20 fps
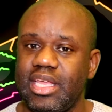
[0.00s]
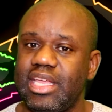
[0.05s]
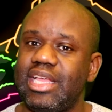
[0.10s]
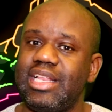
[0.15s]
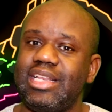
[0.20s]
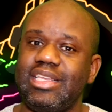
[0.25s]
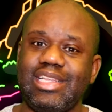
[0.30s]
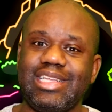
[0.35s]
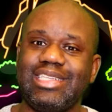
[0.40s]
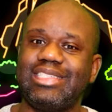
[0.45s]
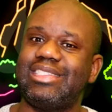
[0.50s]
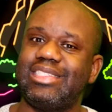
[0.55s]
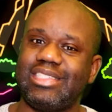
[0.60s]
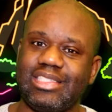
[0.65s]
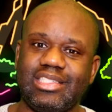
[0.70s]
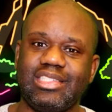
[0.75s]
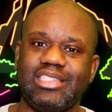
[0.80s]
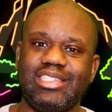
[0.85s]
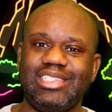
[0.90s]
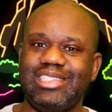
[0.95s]
And
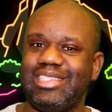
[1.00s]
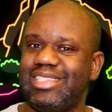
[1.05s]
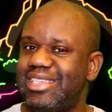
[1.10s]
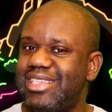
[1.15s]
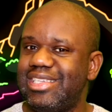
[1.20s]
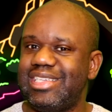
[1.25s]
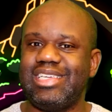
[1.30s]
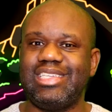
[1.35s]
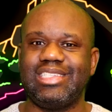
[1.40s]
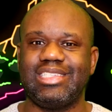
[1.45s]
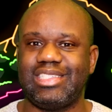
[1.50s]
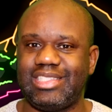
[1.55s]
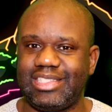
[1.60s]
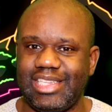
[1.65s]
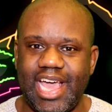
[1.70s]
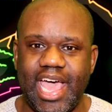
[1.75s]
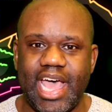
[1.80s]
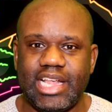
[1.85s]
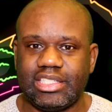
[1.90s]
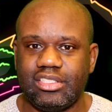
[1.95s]
this it, it is a
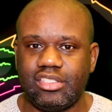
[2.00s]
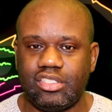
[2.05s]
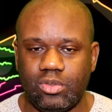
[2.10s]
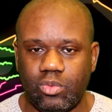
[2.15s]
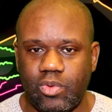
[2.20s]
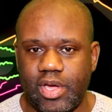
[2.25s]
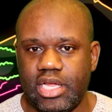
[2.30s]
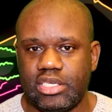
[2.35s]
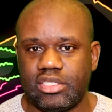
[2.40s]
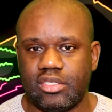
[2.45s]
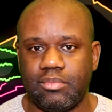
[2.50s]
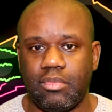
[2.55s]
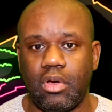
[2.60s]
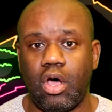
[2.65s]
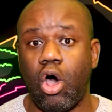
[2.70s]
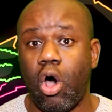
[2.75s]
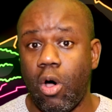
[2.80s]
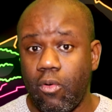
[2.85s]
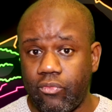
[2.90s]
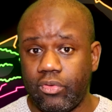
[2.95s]
sad situation. But
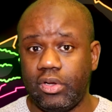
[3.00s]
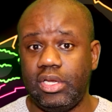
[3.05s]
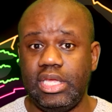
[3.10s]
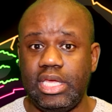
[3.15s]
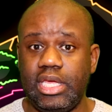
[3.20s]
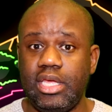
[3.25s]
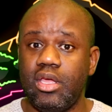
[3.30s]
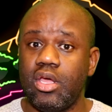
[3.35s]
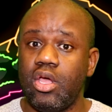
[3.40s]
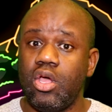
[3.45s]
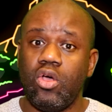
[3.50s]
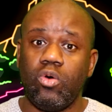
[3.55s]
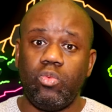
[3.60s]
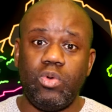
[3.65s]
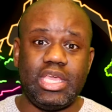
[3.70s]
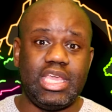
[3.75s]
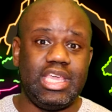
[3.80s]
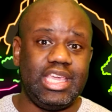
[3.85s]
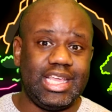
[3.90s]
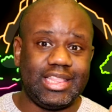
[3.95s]
hopefully
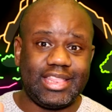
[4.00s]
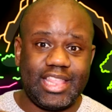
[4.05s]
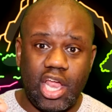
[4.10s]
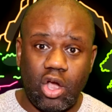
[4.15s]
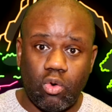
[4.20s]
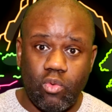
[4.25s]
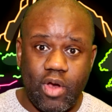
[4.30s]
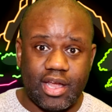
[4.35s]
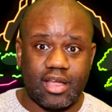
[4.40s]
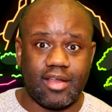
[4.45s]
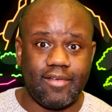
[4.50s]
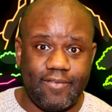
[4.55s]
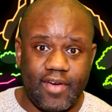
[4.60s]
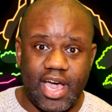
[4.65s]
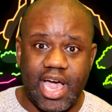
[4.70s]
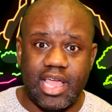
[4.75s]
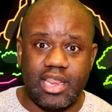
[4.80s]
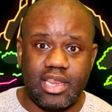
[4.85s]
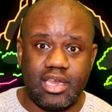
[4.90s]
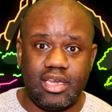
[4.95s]
we can get that
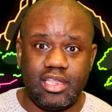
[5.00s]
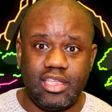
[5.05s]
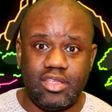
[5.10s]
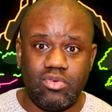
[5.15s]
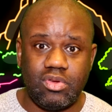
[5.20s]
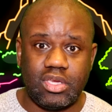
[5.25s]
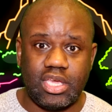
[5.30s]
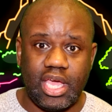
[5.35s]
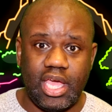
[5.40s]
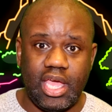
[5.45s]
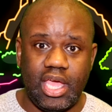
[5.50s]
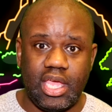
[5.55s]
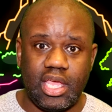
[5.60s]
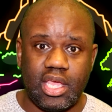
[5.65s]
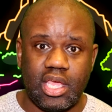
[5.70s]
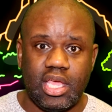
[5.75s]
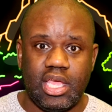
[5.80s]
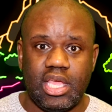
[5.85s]
rectified in the UK.